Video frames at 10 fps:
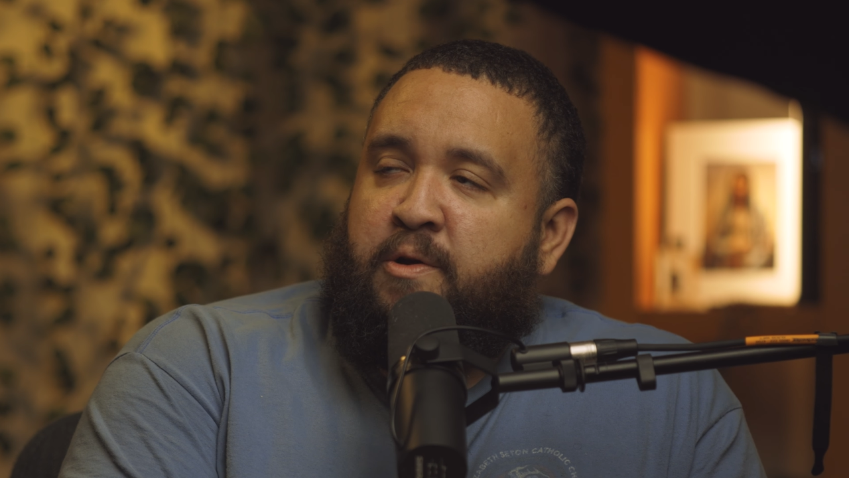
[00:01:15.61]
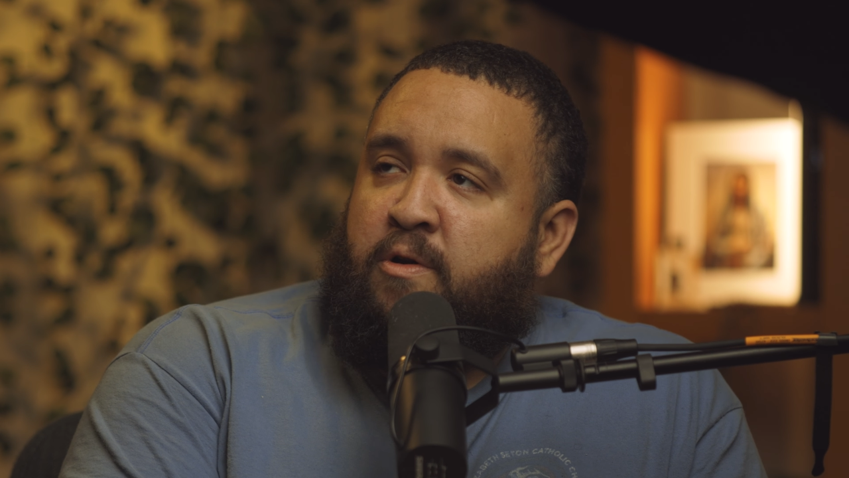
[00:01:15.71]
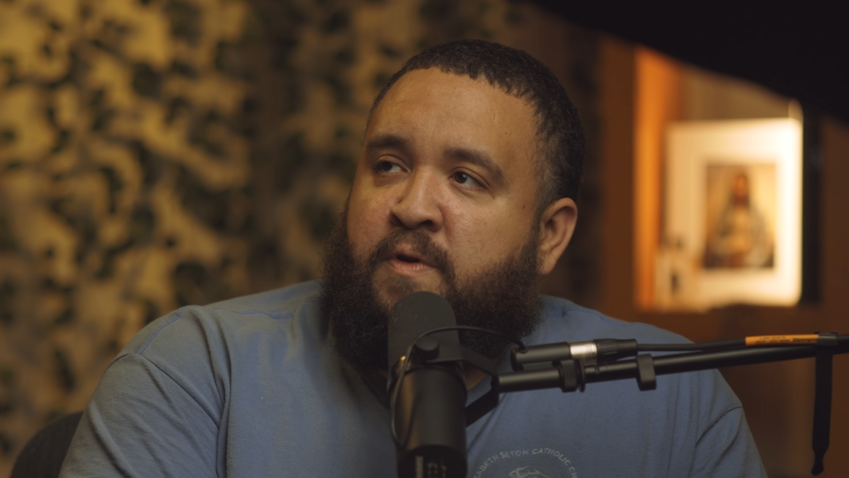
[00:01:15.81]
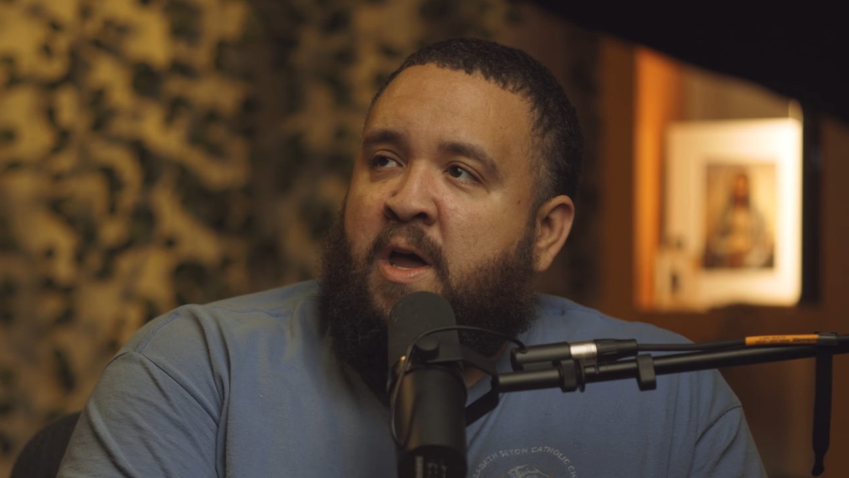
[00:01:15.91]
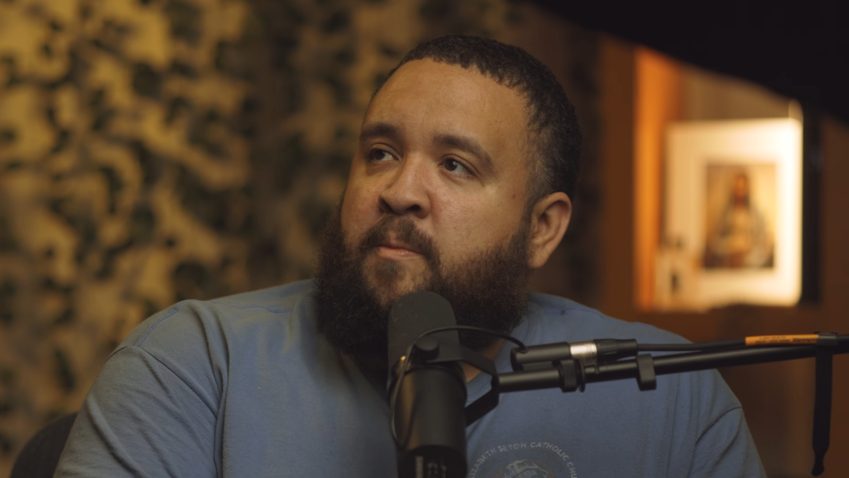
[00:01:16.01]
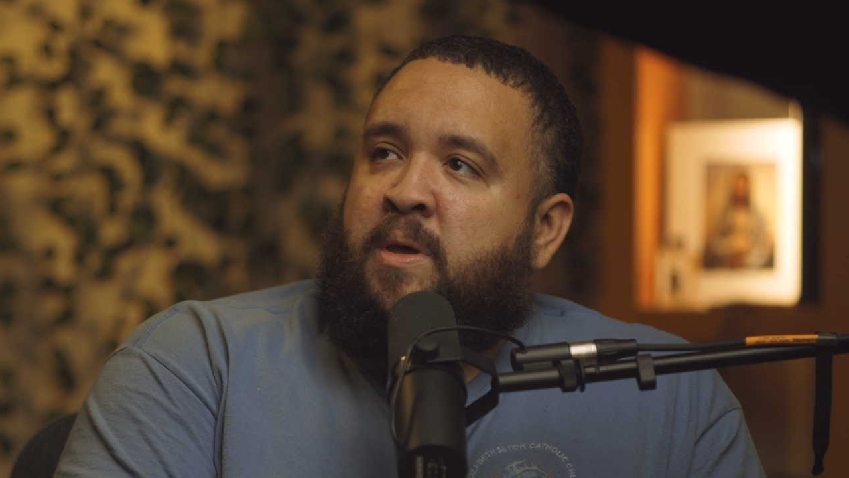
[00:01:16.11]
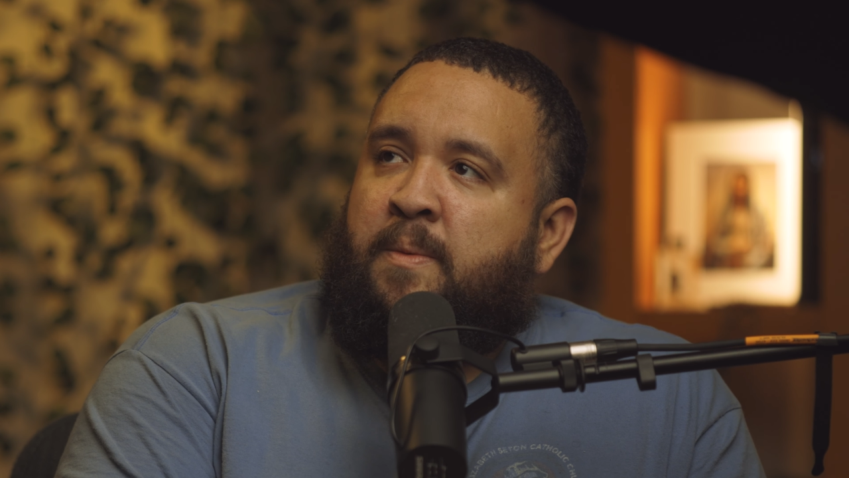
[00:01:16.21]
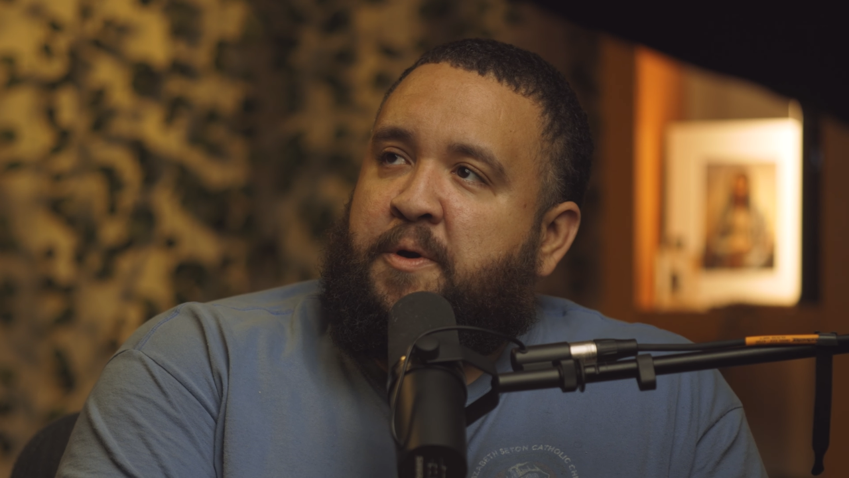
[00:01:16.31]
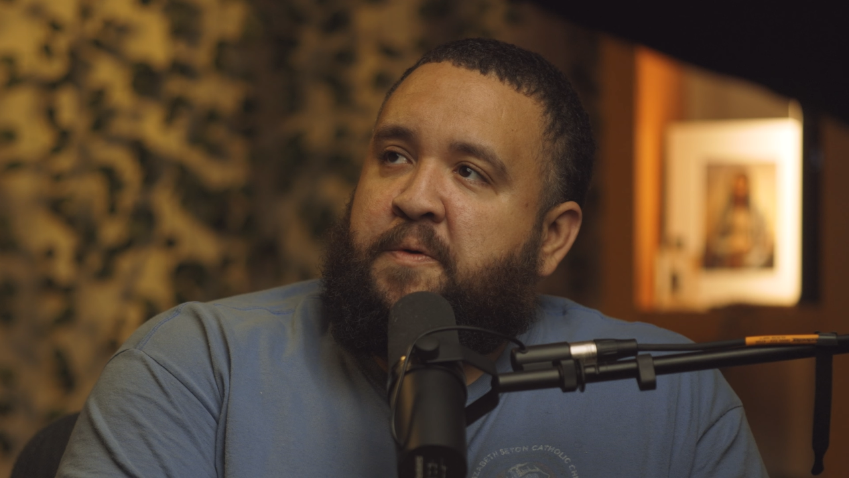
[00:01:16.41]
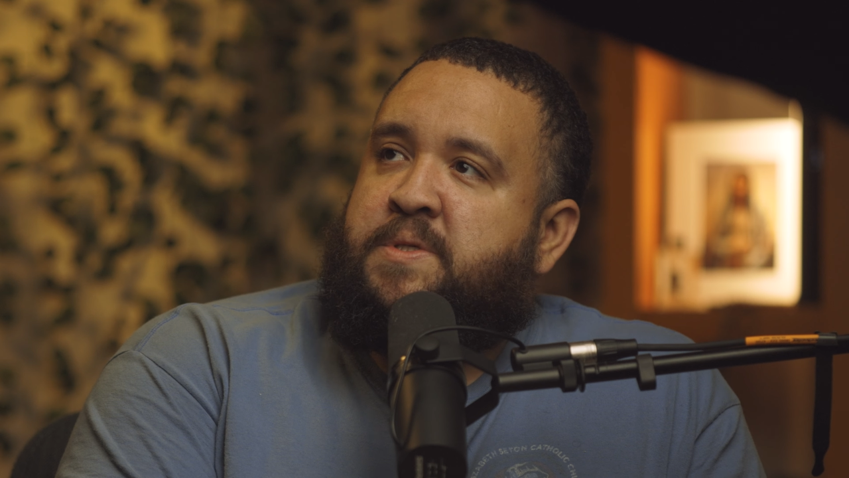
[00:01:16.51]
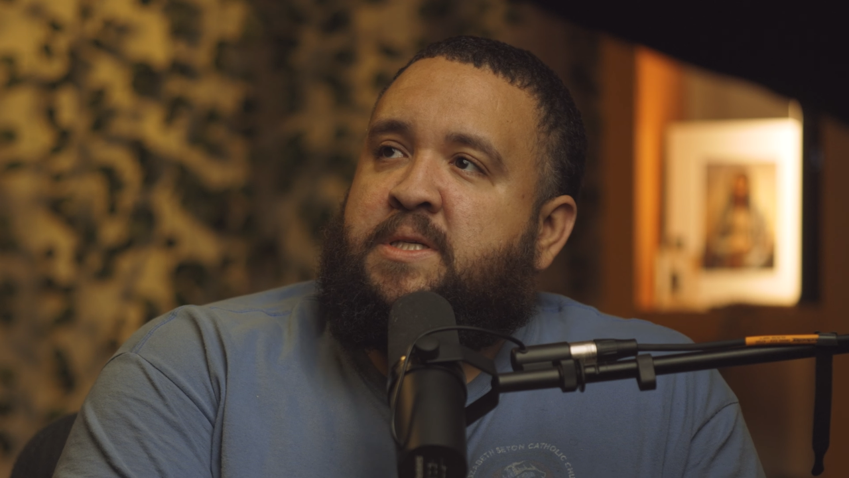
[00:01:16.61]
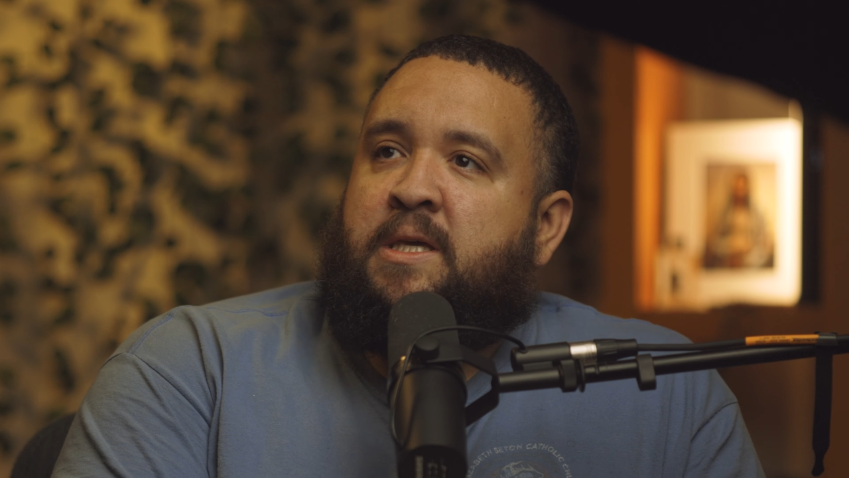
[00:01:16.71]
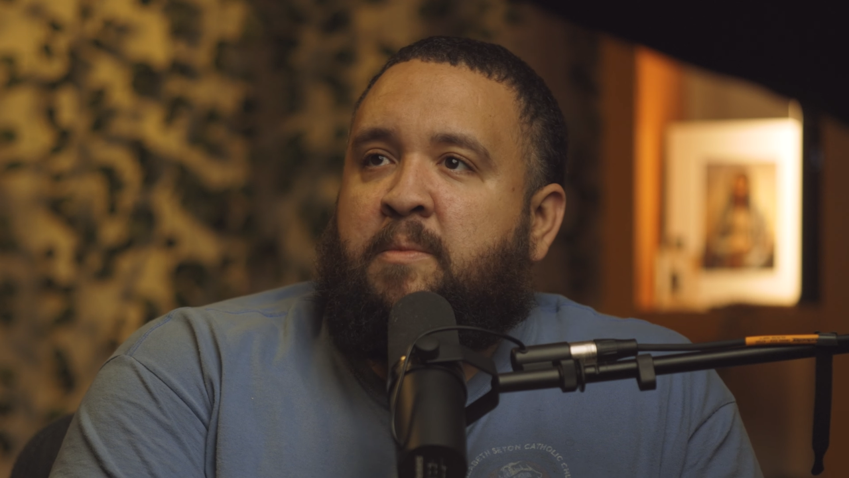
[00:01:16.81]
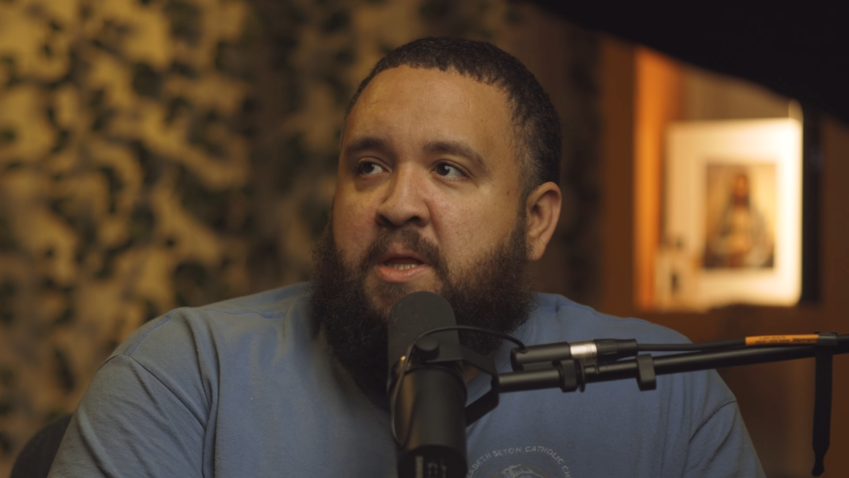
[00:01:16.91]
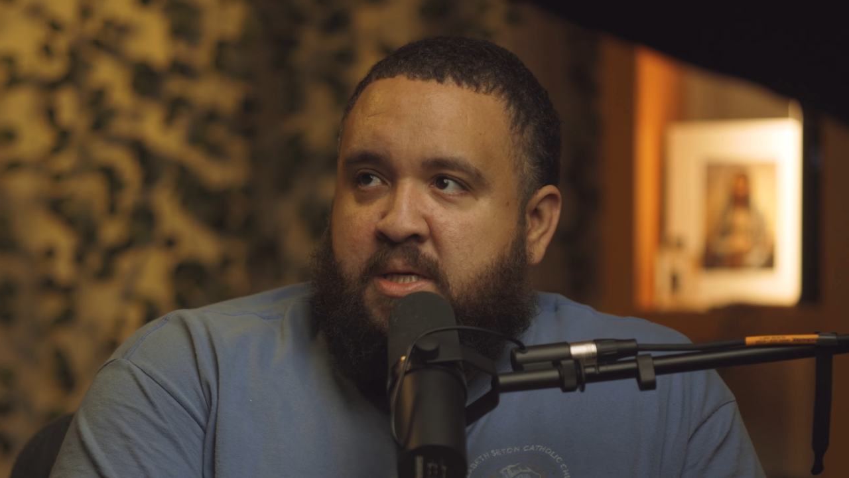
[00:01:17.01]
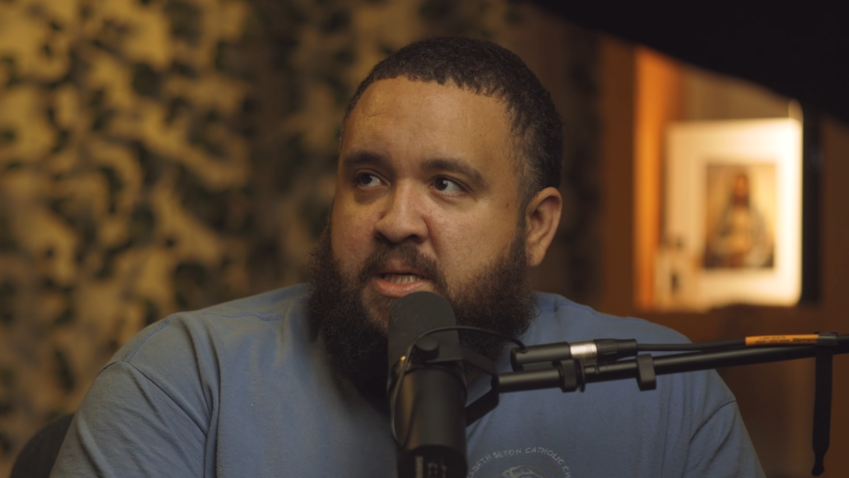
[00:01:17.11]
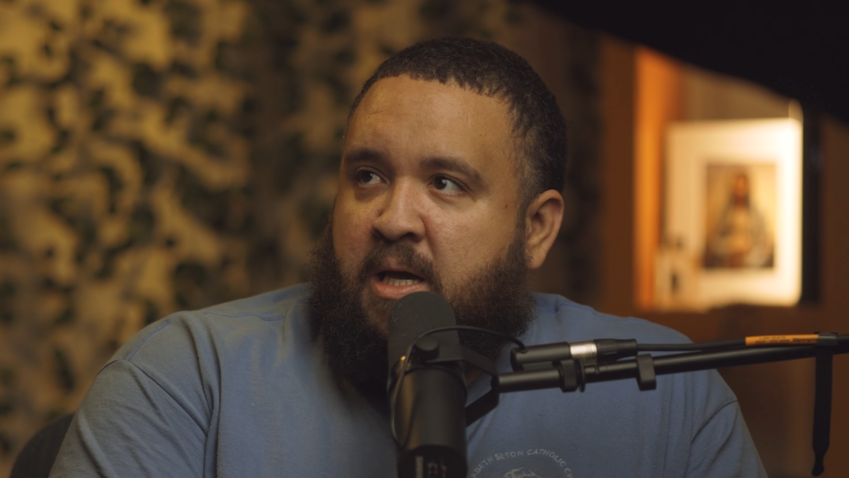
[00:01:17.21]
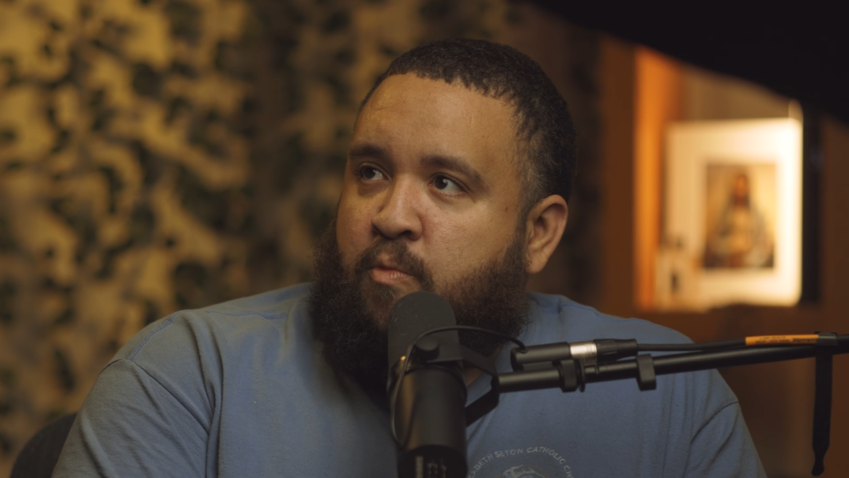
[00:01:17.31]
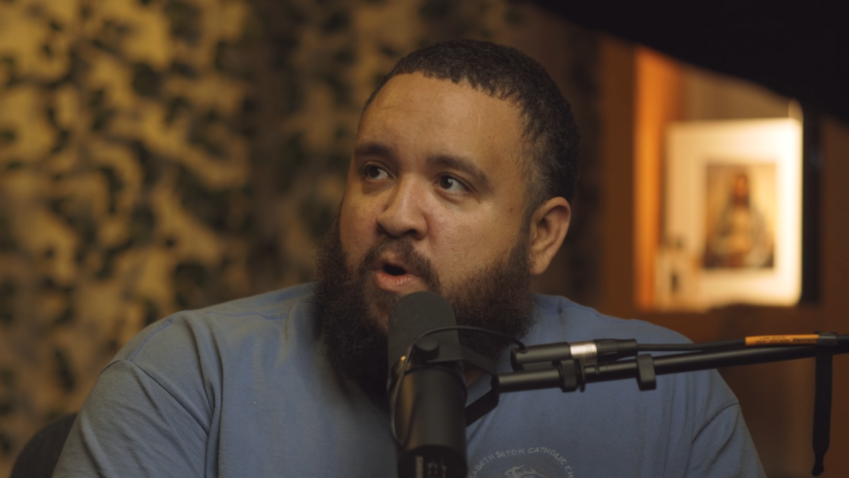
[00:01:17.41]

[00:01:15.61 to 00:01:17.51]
or if people don't see me the same